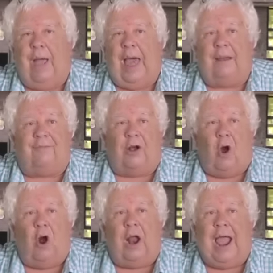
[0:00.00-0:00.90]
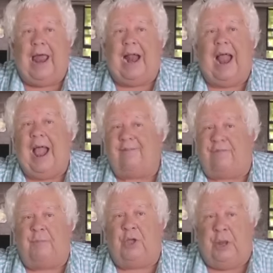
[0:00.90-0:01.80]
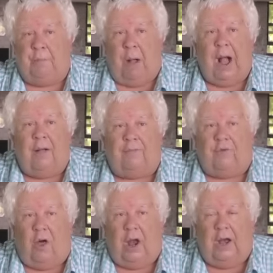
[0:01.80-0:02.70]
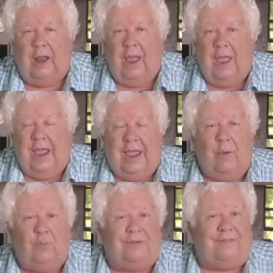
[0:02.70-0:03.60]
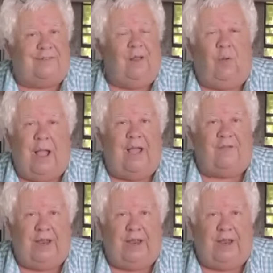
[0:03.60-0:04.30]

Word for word: out of a car that had a 500,000 miles on it, it would still have